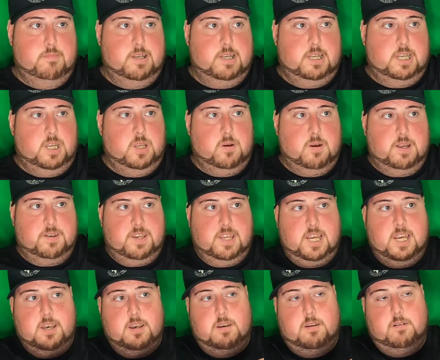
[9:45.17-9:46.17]
You know, at
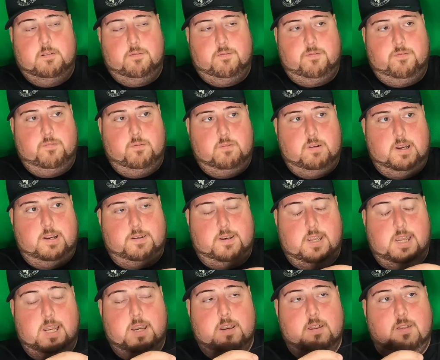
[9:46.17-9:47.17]
the end
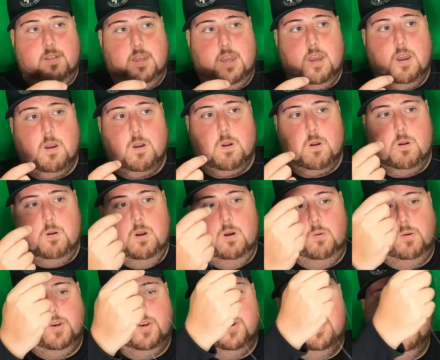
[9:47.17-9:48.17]
of the year,
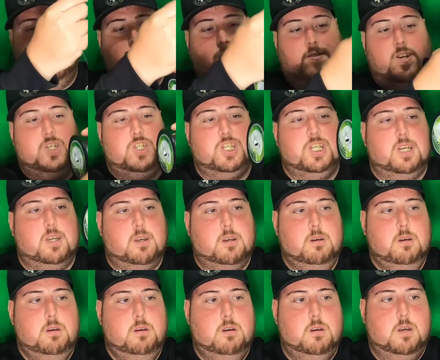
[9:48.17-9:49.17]
when you're done
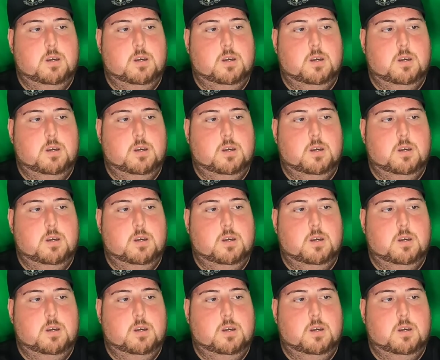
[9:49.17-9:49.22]
fishing,